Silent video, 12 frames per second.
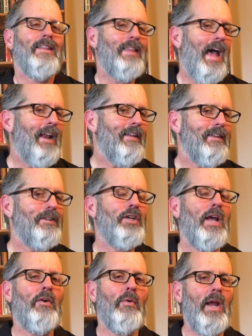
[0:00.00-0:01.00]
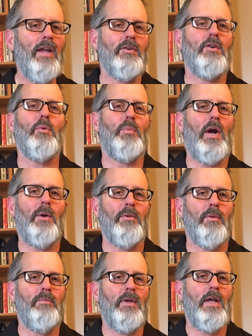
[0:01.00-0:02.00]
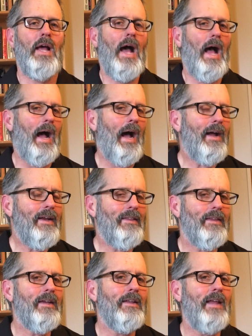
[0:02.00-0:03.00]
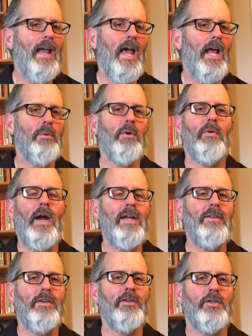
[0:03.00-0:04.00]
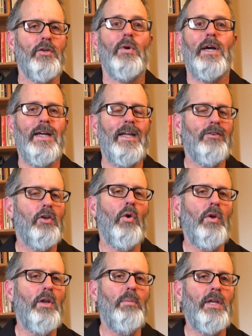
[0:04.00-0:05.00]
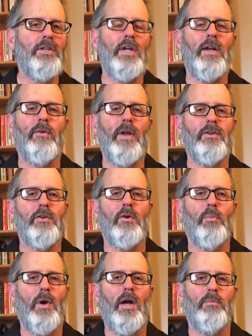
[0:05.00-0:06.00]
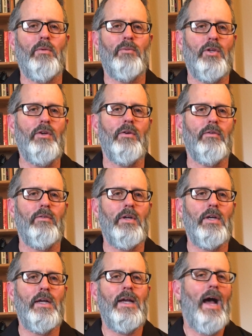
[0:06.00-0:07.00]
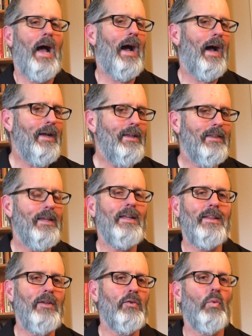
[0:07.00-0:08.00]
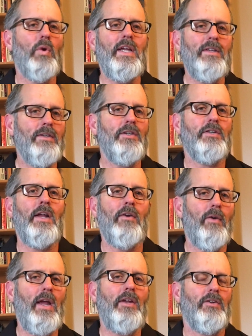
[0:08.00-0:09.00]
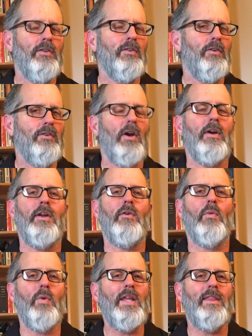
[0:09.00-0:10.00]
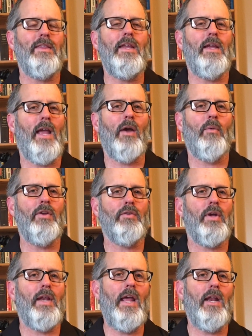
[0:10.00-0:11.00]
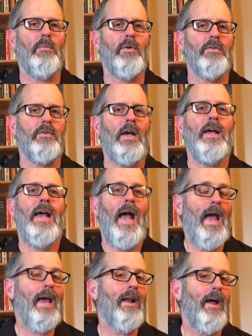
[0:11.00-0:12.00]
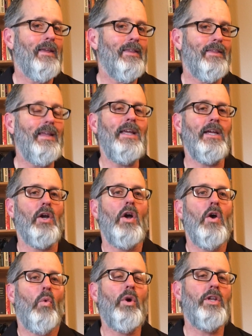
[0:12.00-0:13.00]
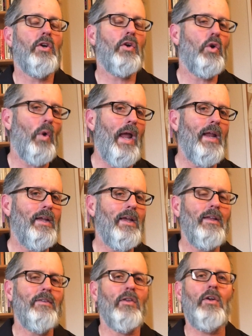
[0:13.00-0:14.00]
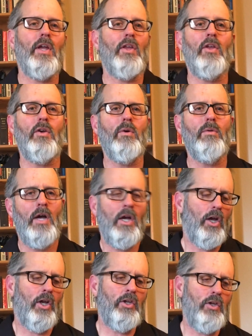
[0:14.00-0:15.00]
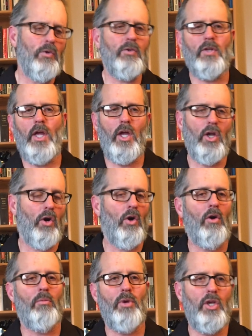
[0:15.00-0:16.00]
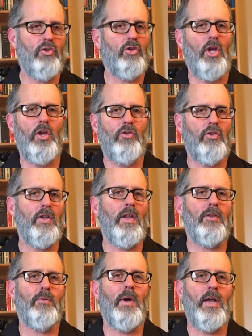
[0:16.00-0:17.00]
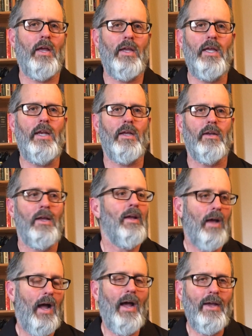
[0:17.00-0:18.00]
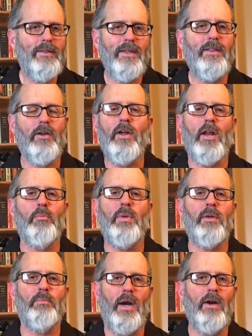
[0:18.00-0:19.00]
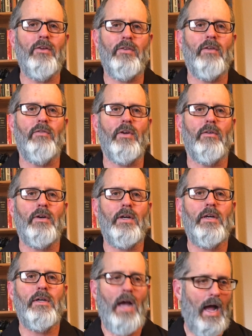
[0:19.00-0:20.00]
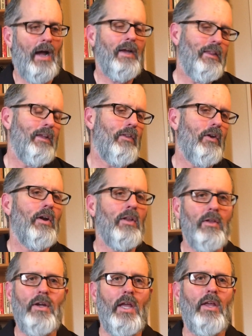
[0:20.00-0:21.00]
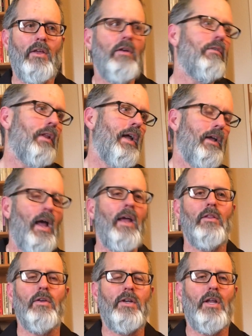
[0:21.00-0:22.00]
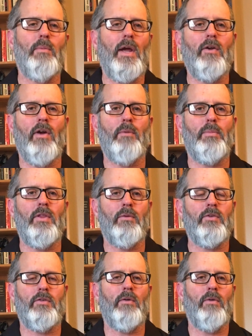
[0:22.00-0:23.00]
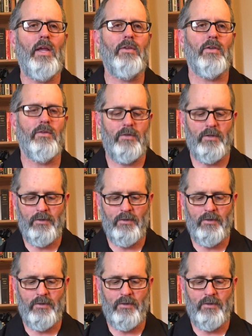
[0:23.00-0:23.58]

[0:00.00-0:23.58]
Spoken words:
that is a generational problem. I think the animal rights issue is going to be a generational problem too. I think these recent generations are starting to rethink how we treat animals. And I think when your grandkids look at you and you say, oh, meat's tasty, that's why I eat it, I think they're going to be embarrassed of you. I think they're going to look at you like I looked at my grandpa that was so racist.